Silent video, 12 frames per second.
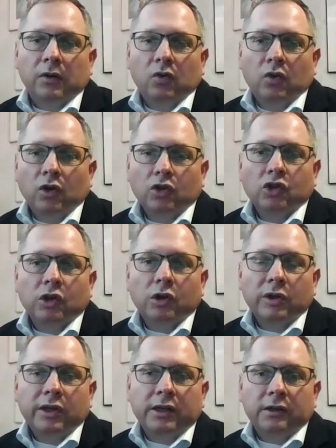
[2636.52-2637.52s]
Not
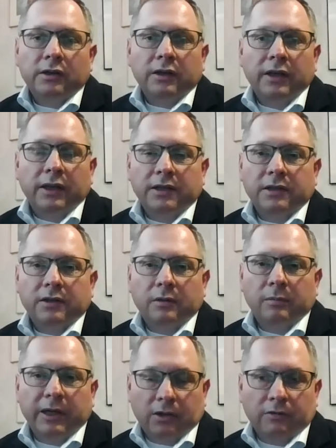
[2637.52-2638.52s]
shown here is the
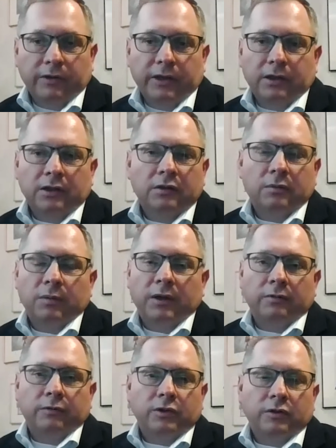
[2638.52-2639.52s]
Bank of England.
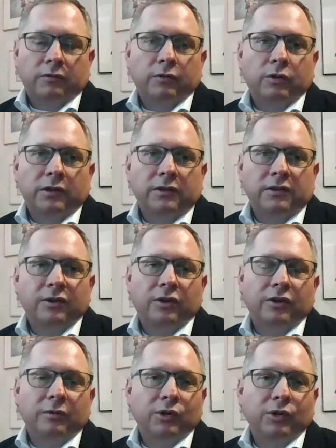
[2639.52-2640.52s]
First of all, it's not
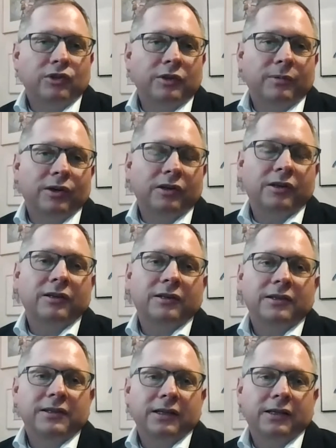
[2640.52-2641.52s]
an emerging market,
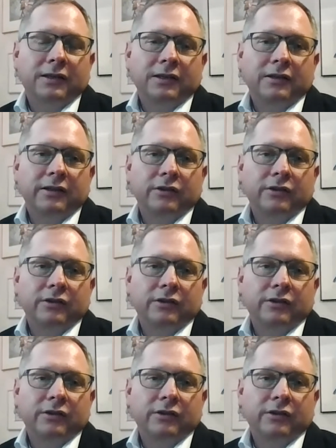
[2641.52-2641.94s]
and second, it